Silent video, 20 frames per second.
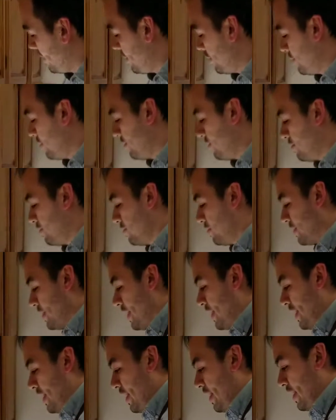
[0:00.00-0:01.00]
to use
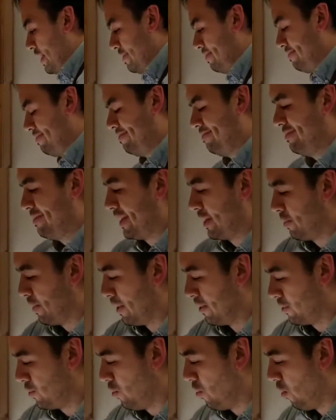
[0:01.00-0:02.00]

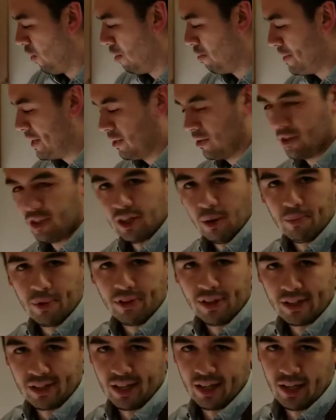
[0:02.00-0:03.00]
cornmeal or something
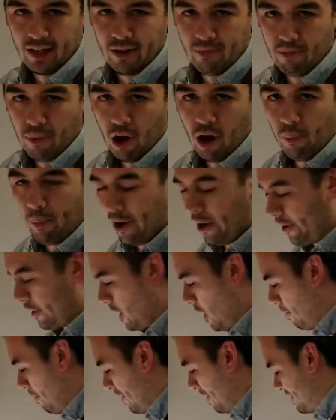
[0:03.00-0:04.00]
that's like a ball bearing
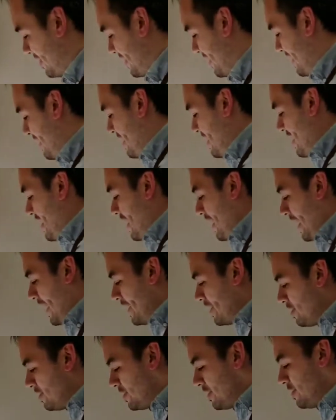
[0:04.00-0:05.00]
almost. I
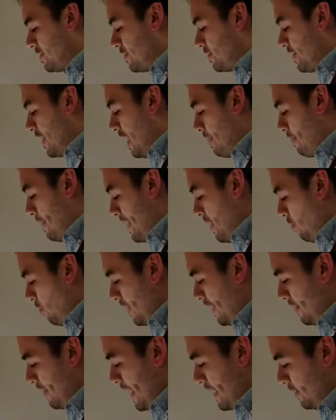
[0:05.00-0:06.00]
used to do that, but I don't
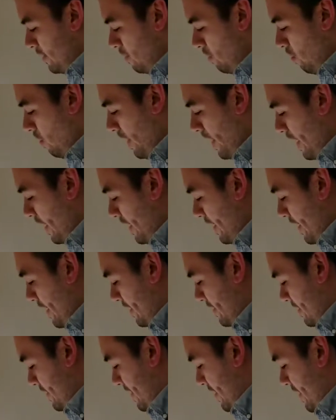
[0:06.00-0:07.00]
really like the way
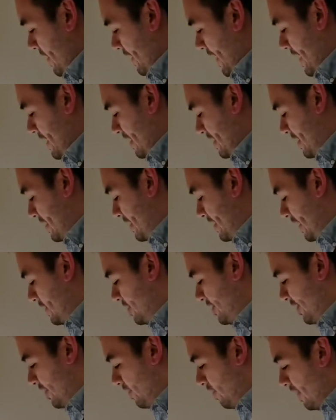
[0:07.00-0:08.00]
it kind of sticks
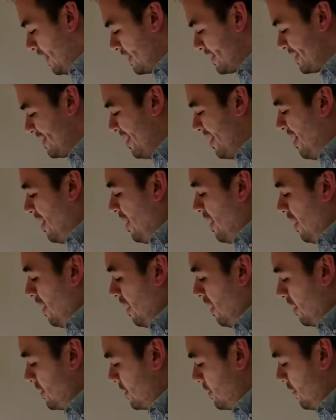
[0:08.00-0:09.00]
to the crust.
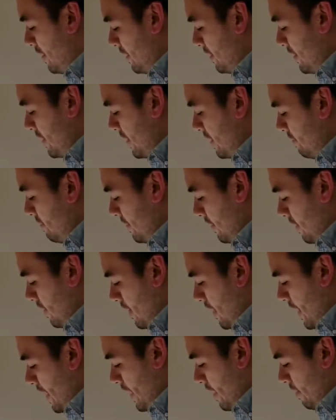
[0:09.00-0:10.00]
Also, it leaves a
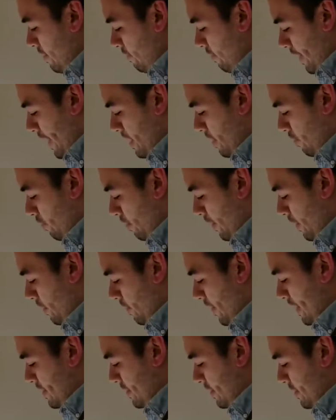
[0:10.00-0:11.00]
lot of kind of weird
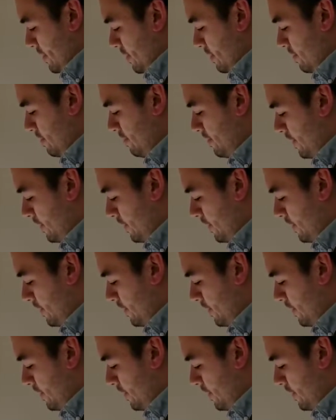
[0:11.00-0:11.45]
residue to